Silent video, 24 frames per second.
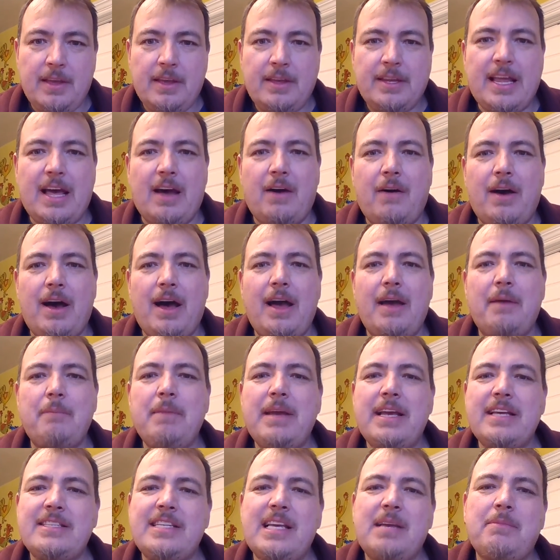Now, it
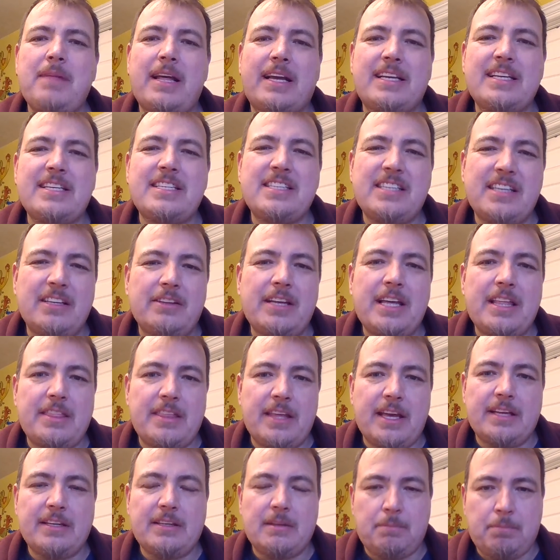may seem like a silly
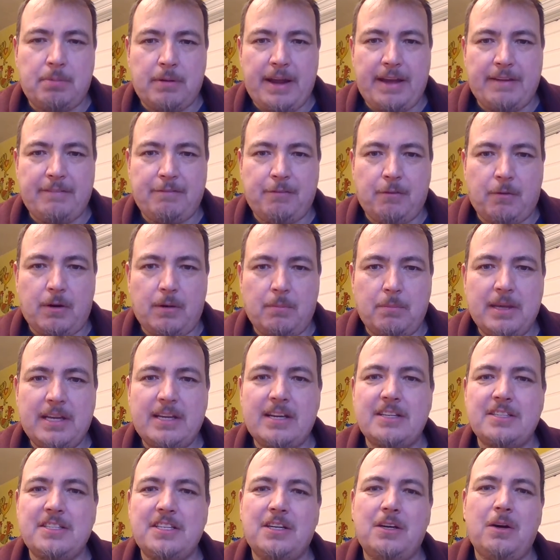thing to pray for
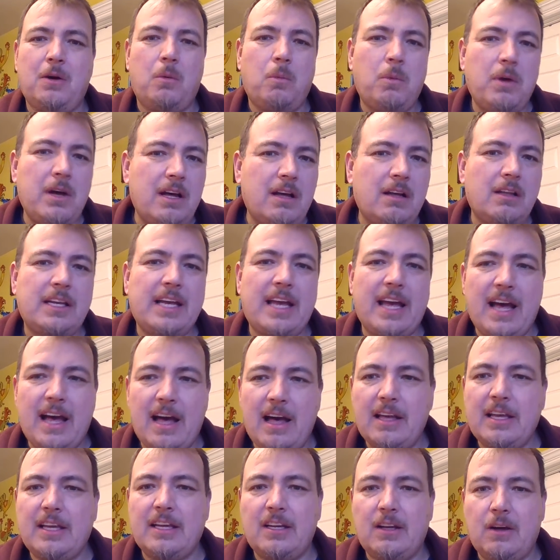because you go, well, yeah,
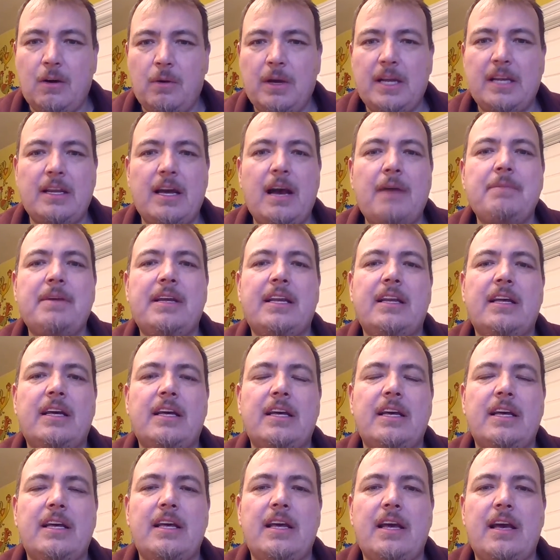you know, and I mean, uh,
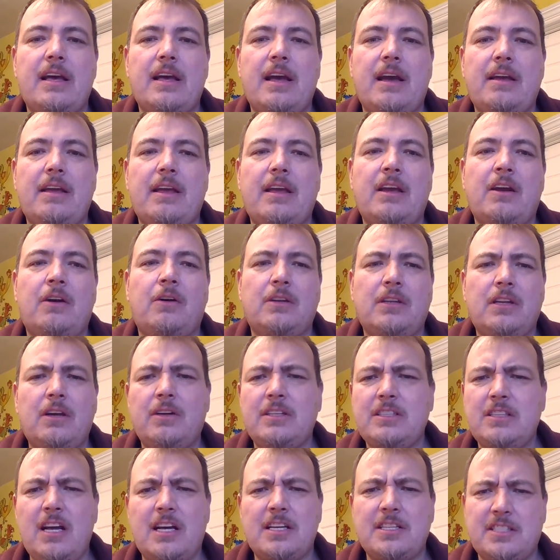uh, you go, no,
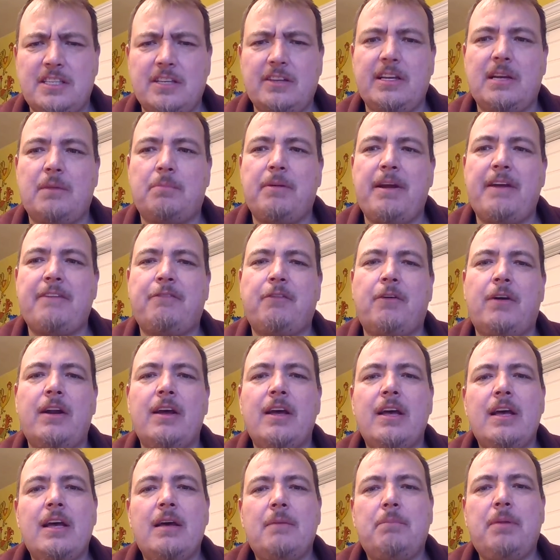it's not silly to pray for.
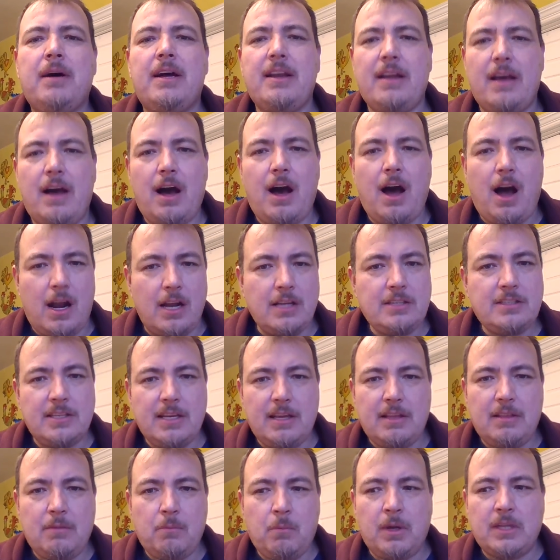But
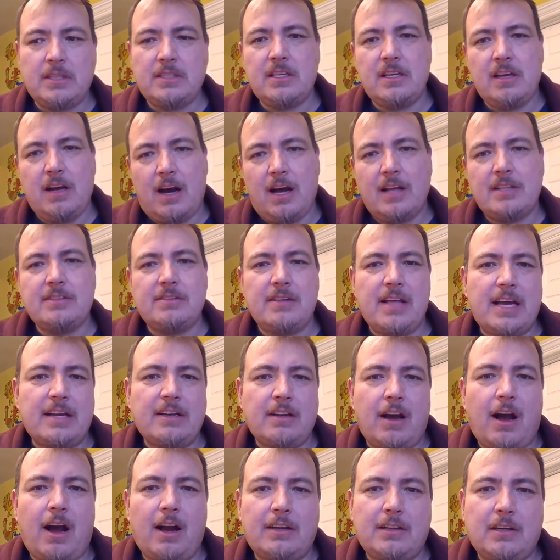honestly, what's the odds of that
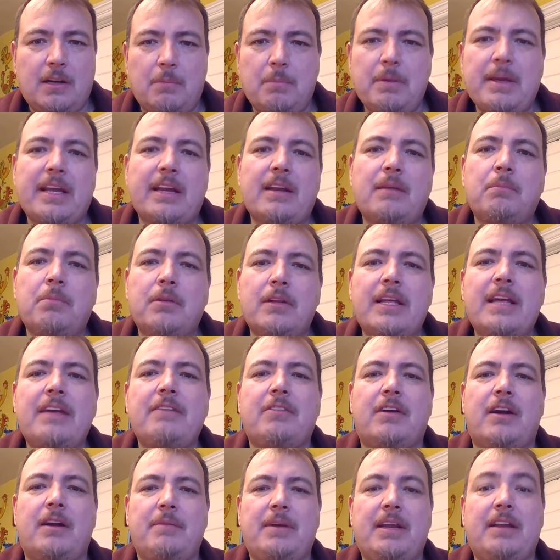doctor being a
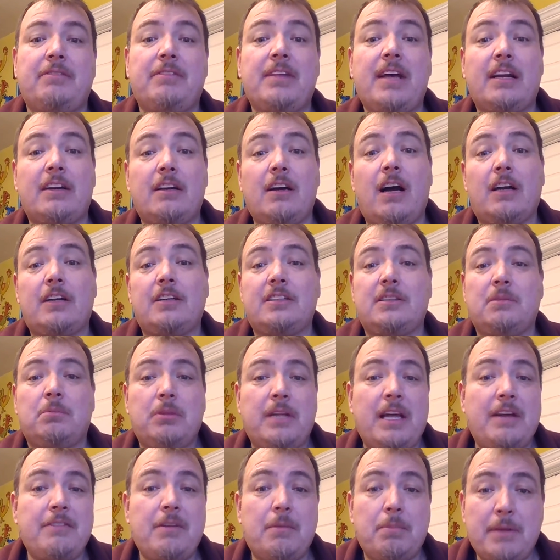believer? I mean, if that doctor's a
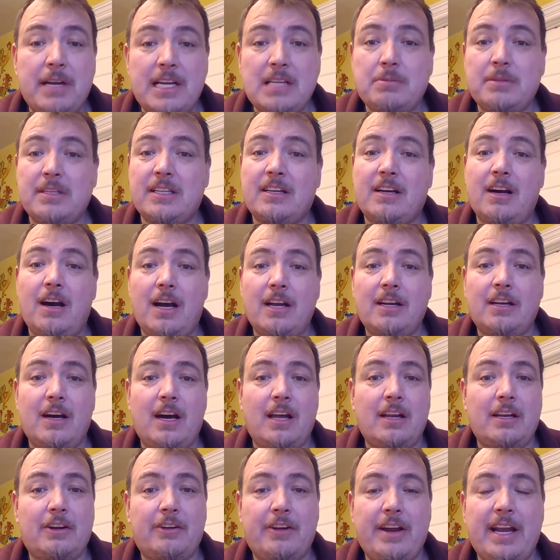believer, praise be to God,
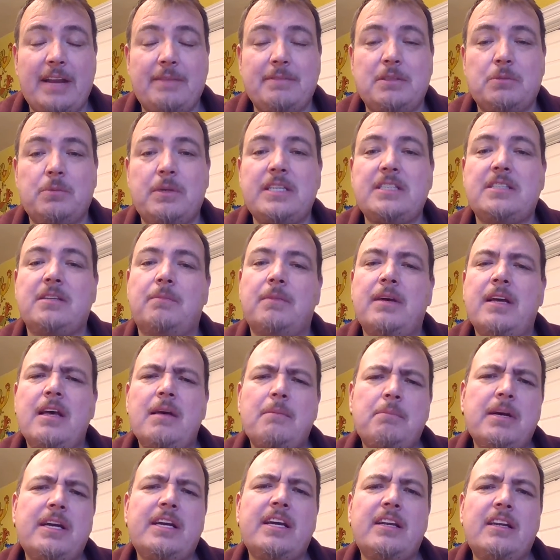God can grant him his wisdom.
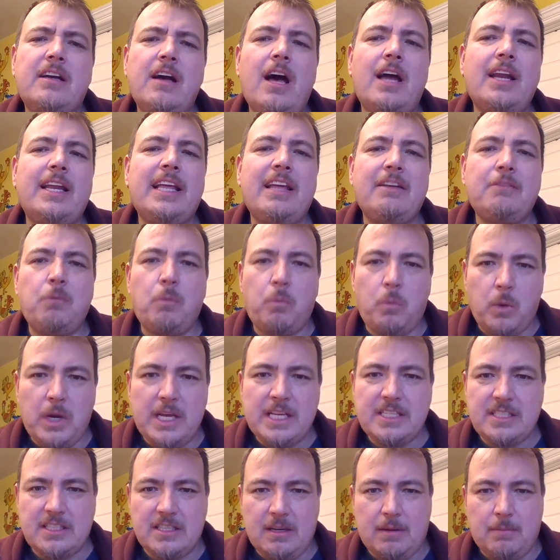But can God give
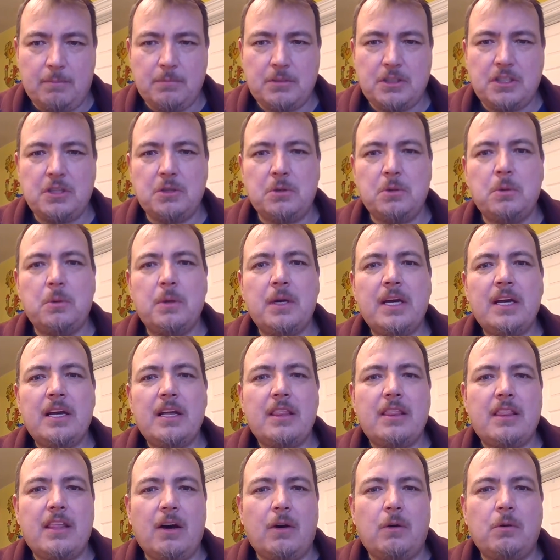wisdom to
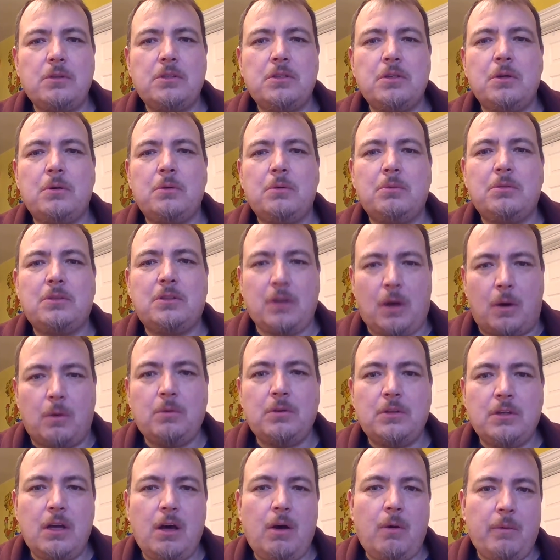those who
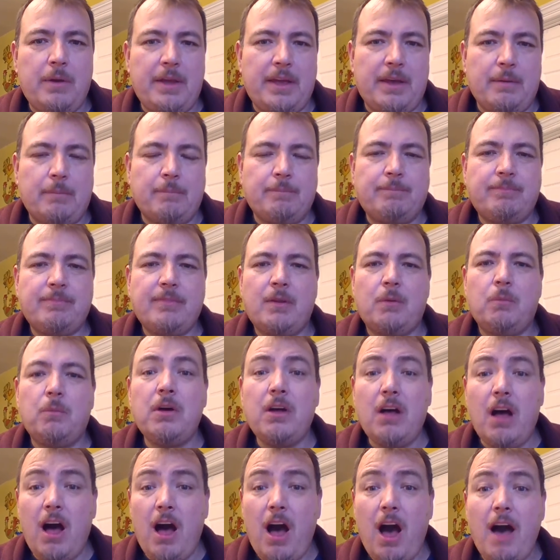don't know him?
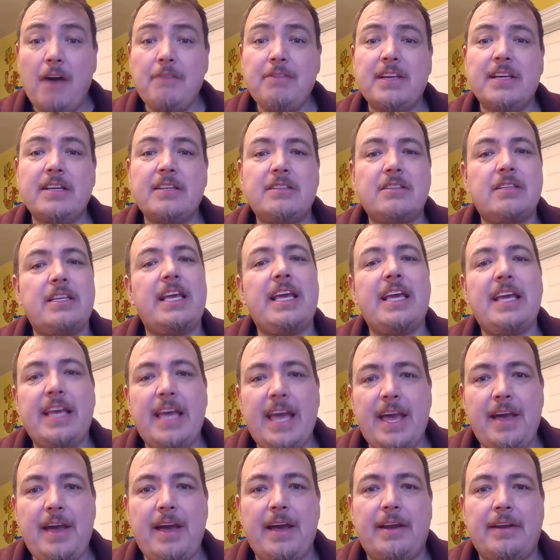Well, obviously he
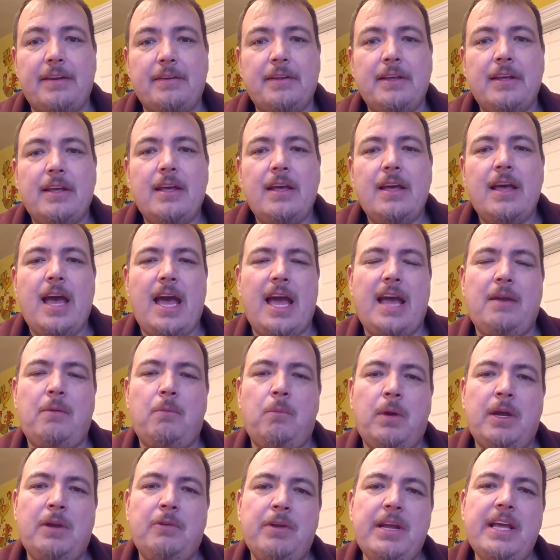can. And
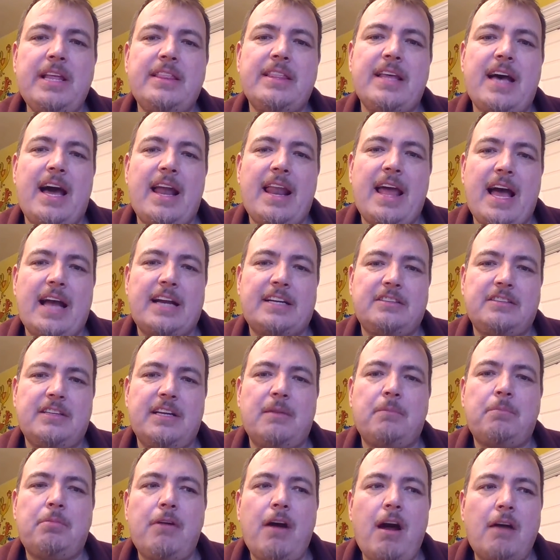we read that actually
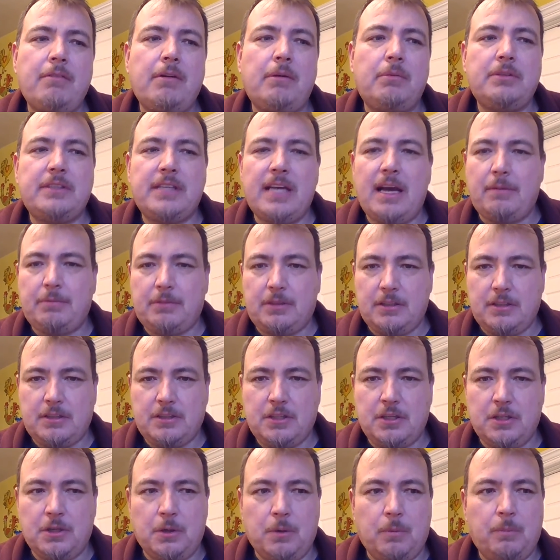in Proverbs chapter
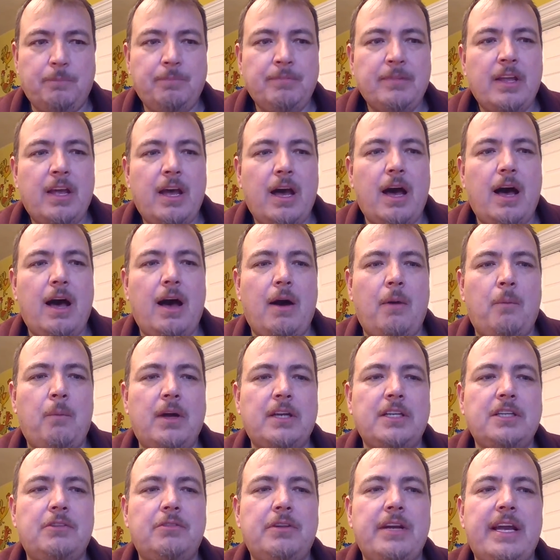2. Uh, I
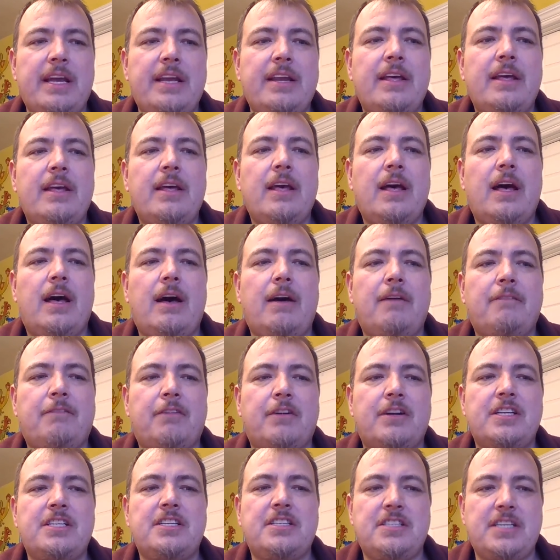want to read uh,
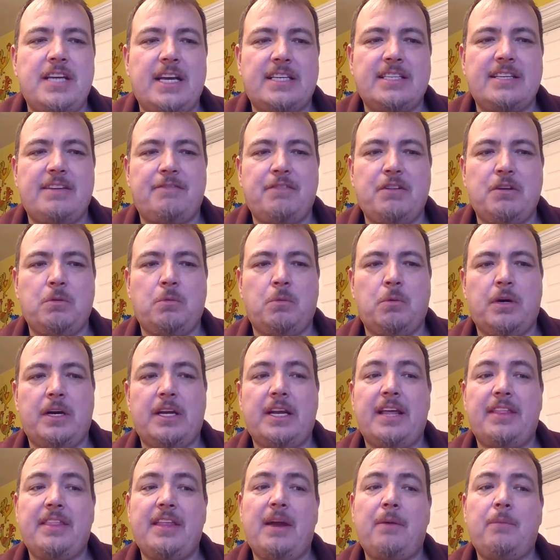verse 6 if you would,
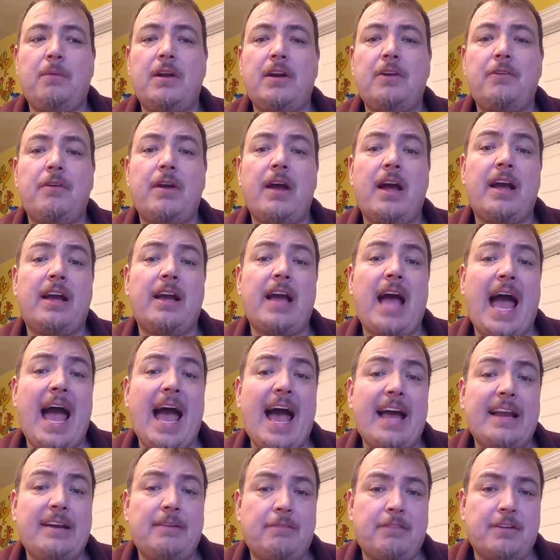and then I want to uh,
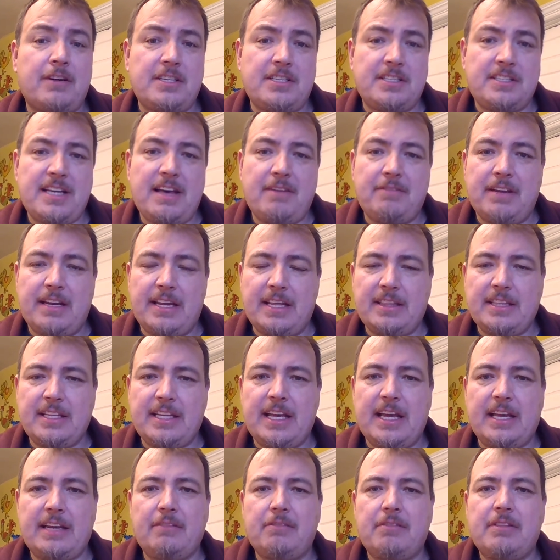add verse 7 at the
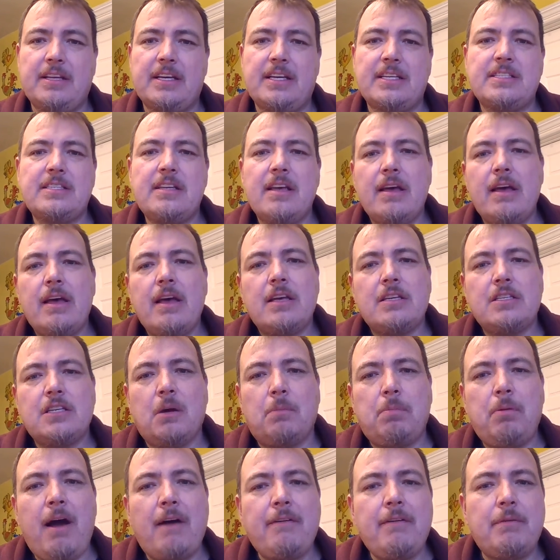end of this. So,
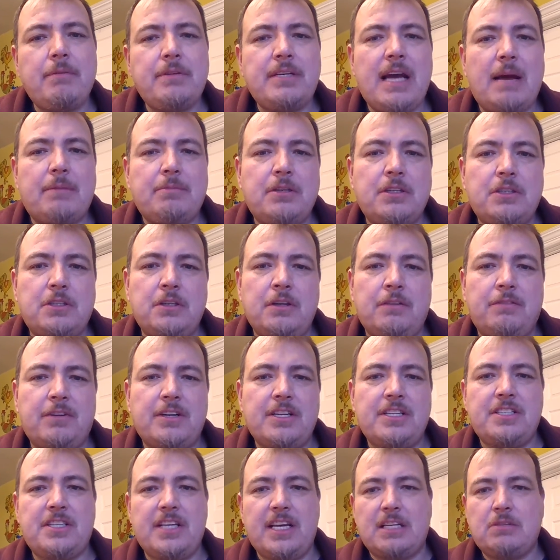Proverbs chapter 2,
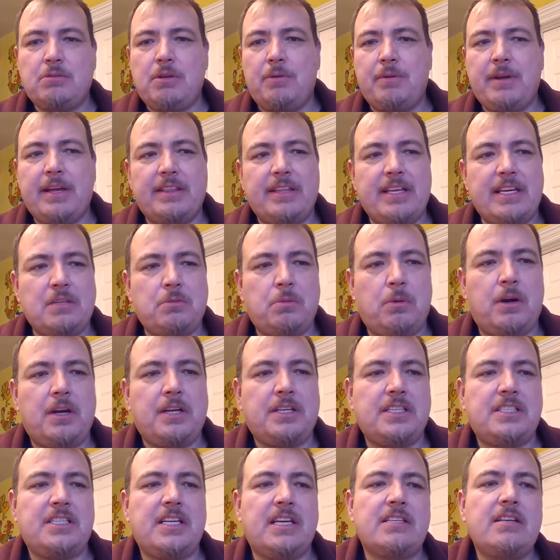verse 6, we read these words.
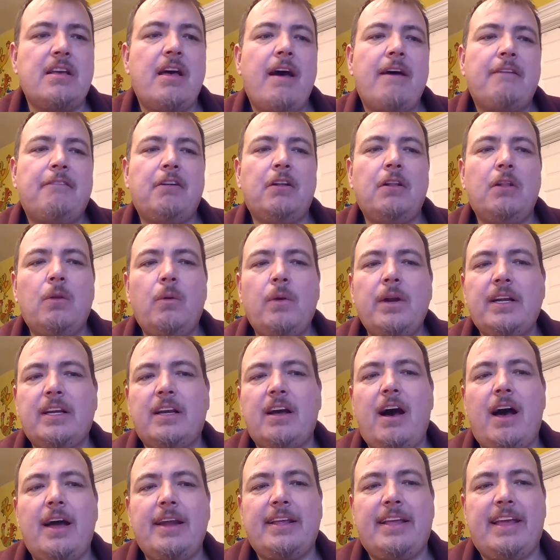It says, For the Lord
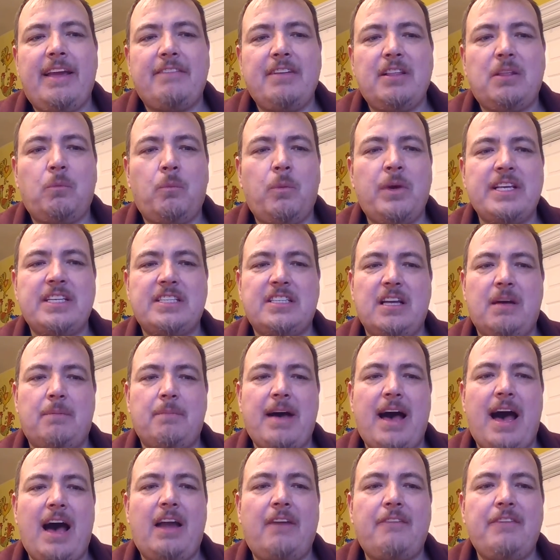God giveth wisdom,
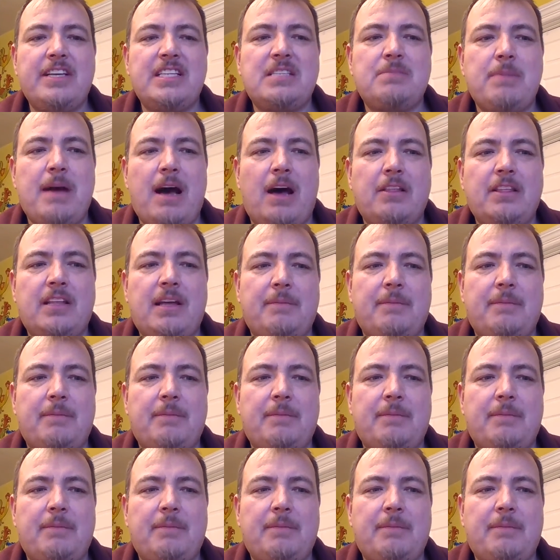out of his mouth